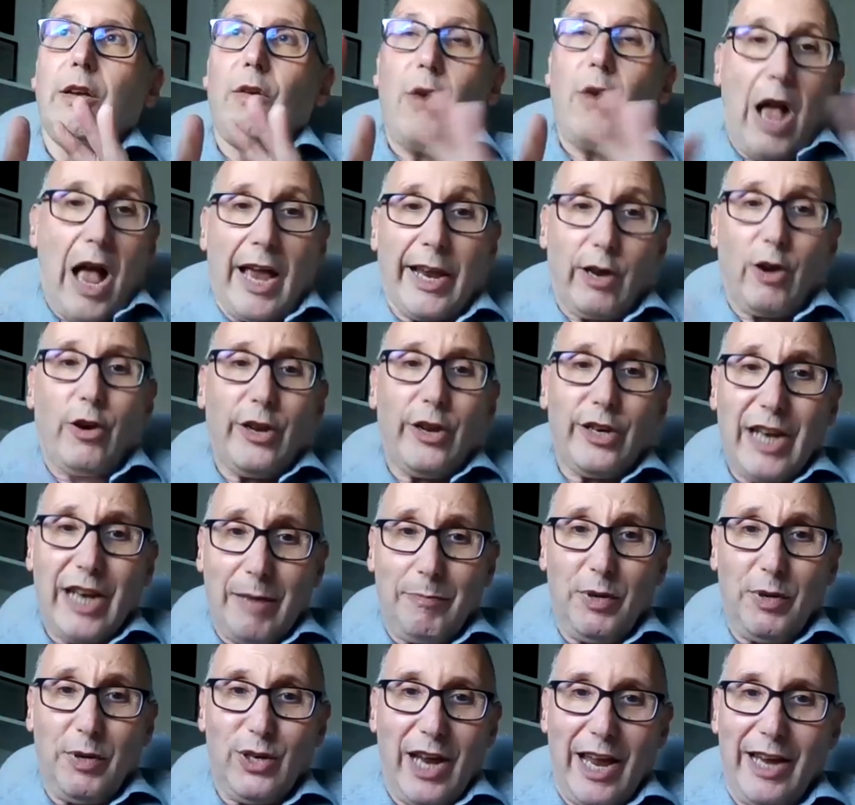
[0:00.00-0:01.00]
I got a
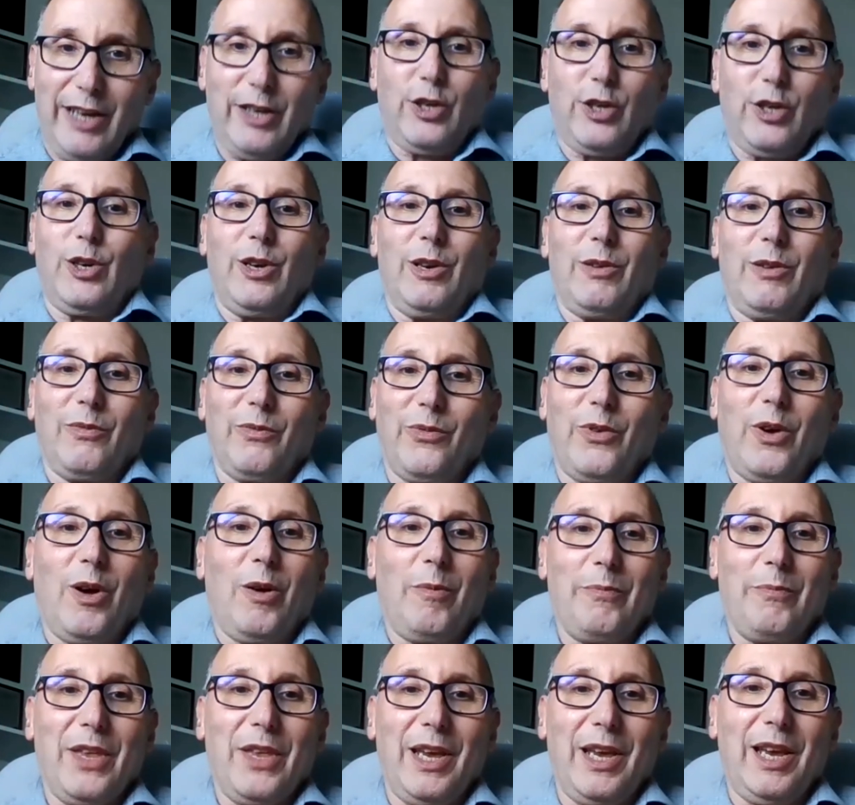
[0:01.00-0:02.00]
deputation
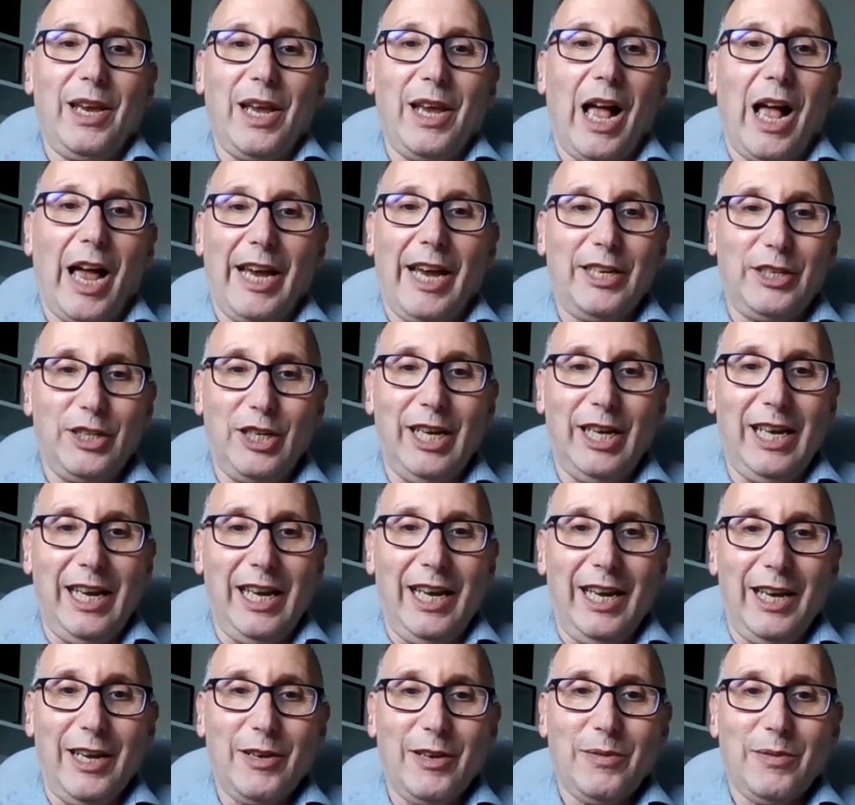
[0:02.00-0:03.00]
from the
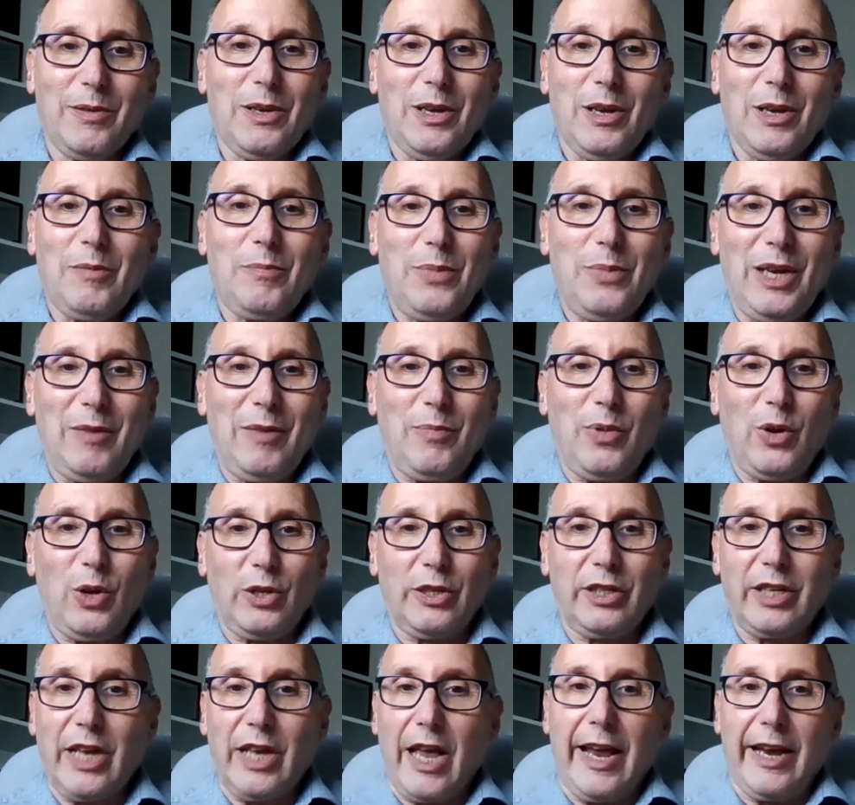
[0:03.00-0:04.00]
IT people
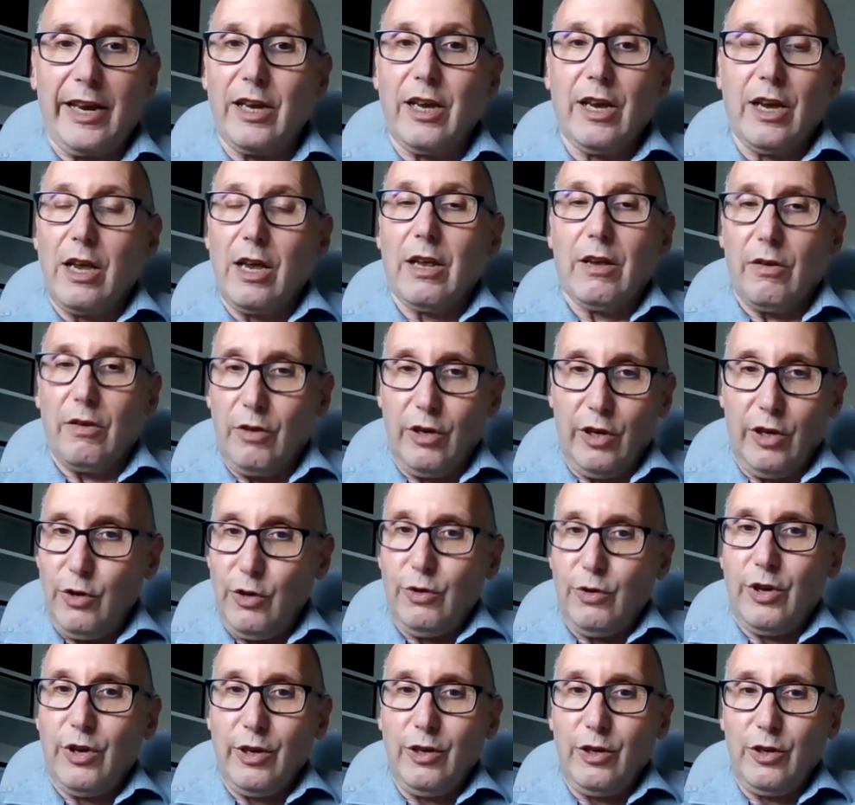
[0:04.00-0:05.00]
saying, you
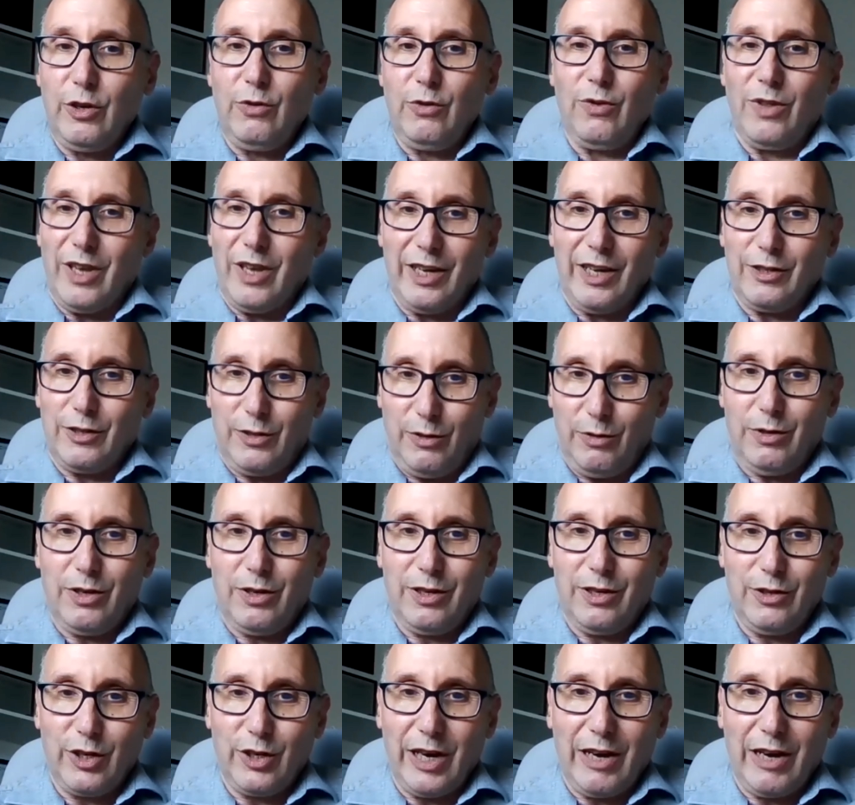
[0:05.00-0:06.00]
can do this, you
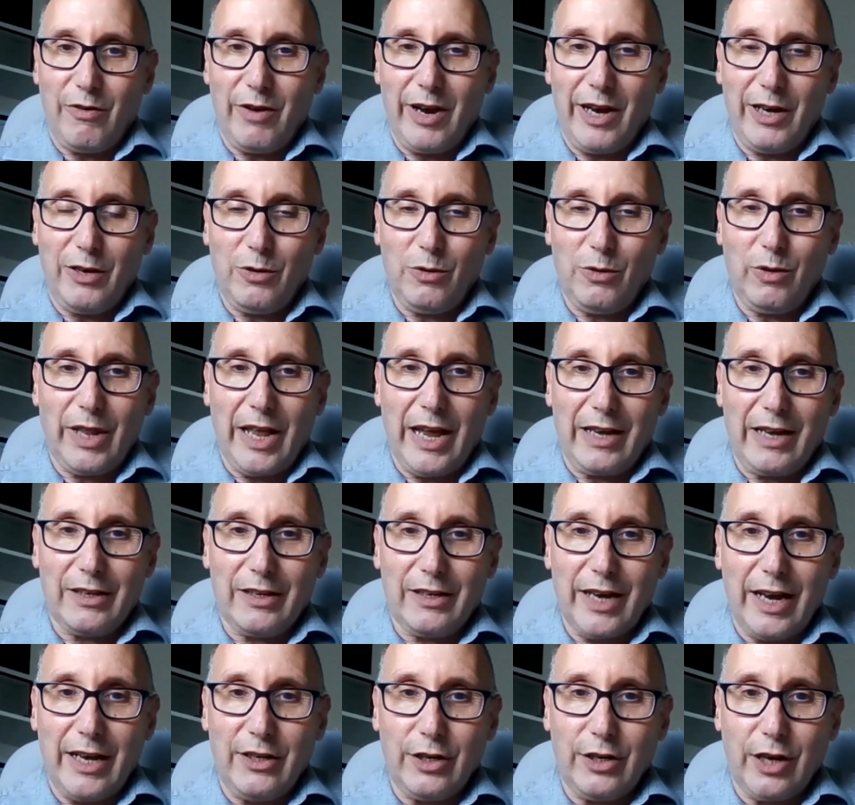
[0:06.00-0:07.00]
can generate all that
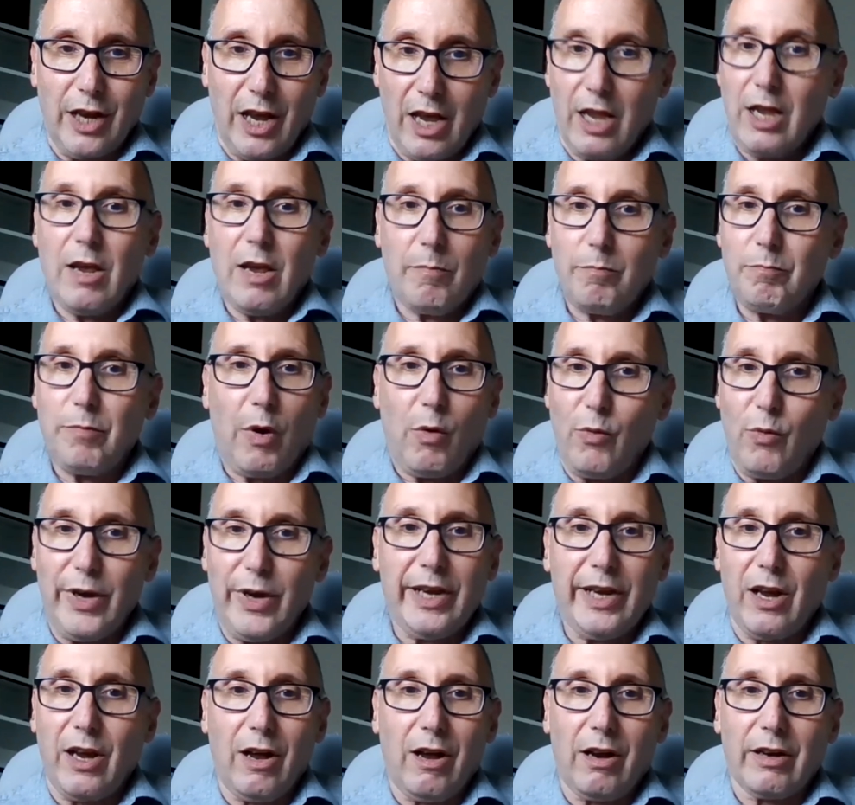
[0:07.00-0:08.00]
data, but we
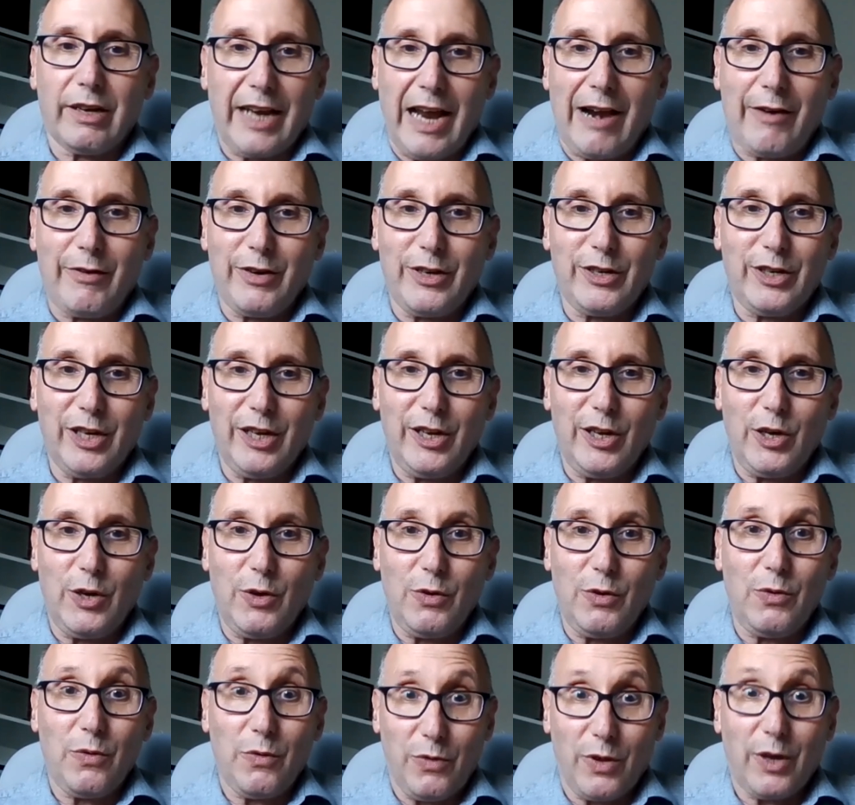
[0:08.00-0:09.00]
can't guarantee
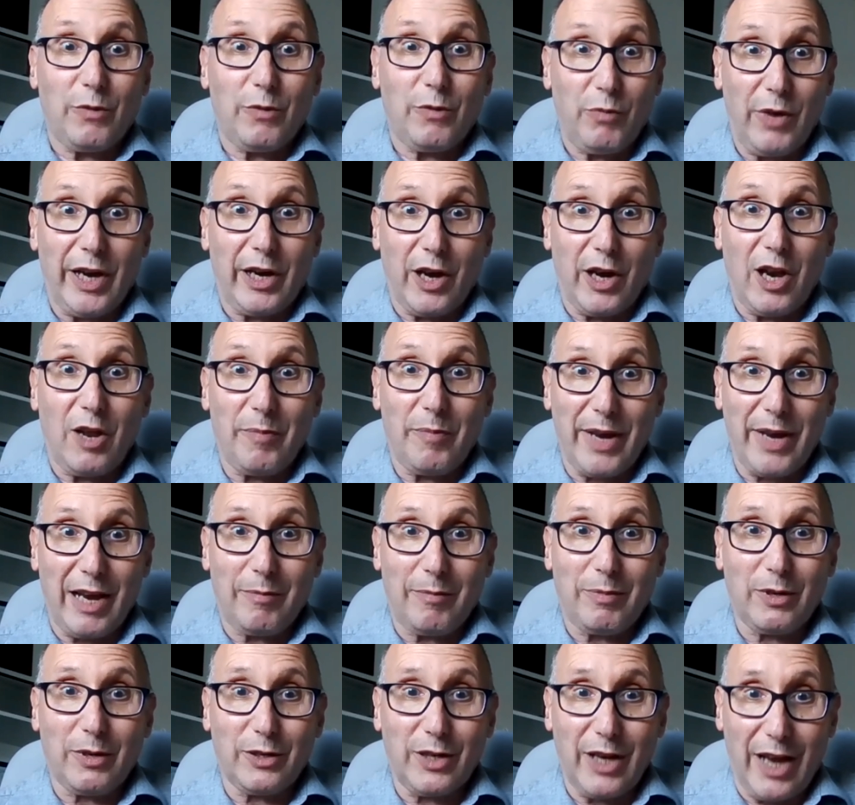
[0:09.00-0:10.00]
you that we're going to be
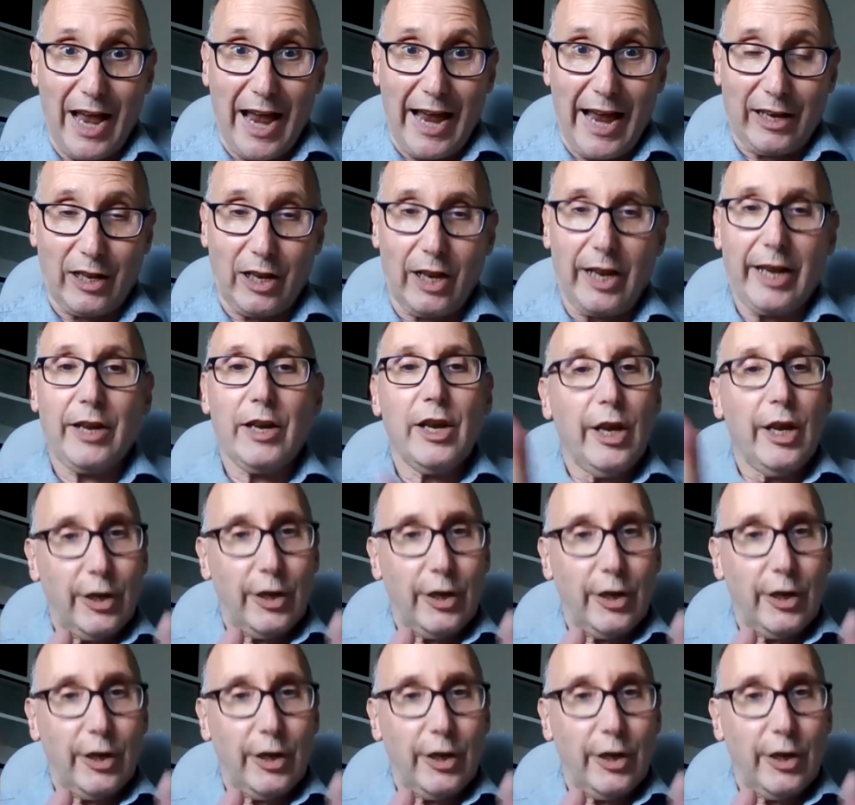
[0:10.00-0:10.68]
able to handle it.